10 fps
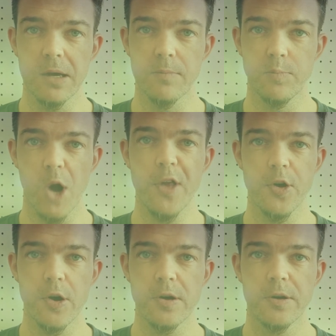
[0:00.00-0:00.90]

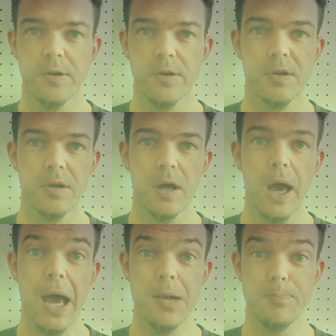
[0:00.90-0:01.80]
brother
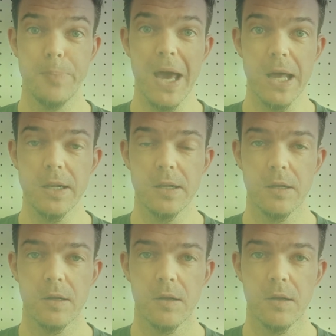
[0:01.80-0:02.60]
and Ben,